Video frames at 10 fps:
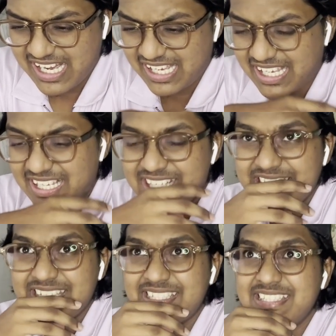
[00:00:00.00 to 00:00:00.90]

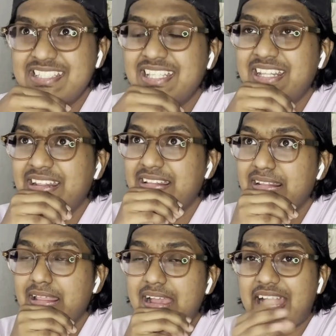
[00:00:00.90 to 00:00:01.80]

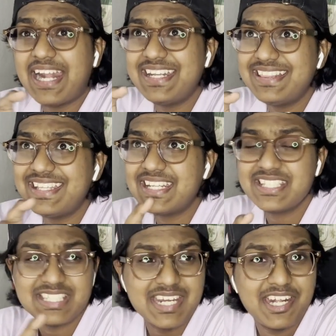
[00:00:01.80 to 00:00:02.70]
and until then I
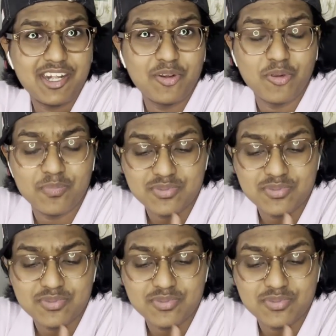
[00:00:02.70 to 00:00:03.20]
stayed at home.